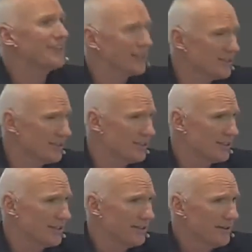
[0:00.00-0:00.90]
he
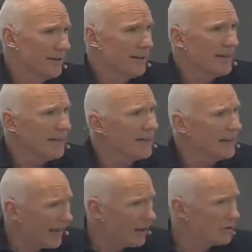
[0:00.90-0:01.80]
doesn't. He
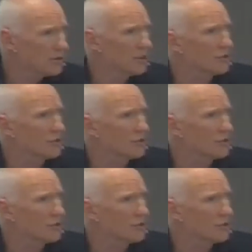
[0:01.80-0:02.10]
allows